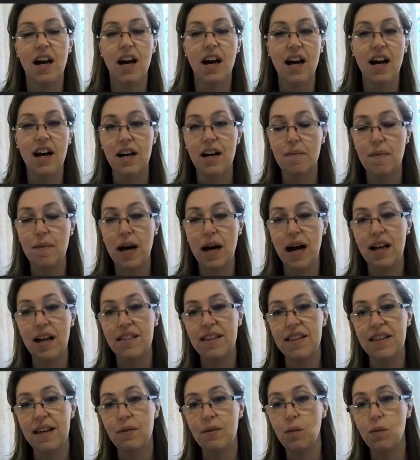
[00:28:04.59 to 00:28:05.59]

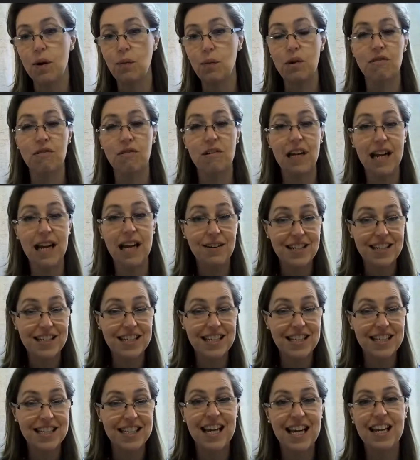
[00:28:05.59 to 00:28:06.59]
And then when we were allowed to
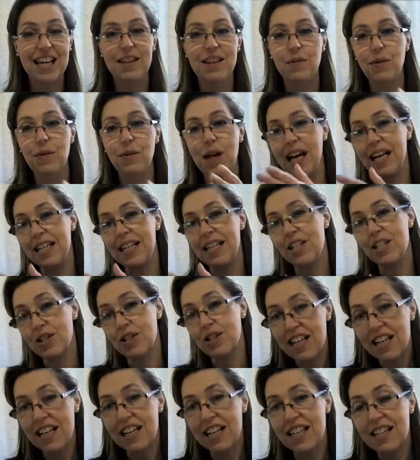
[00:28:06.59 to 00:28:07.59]
sit together, we had
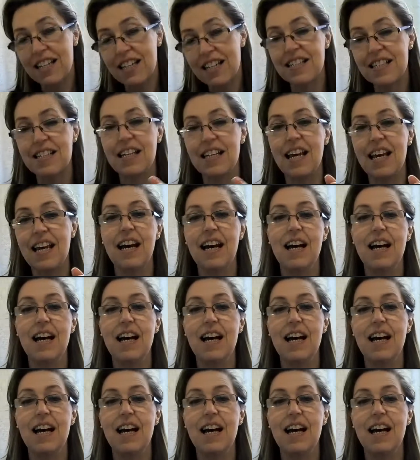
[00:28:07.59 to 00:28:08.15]
screens,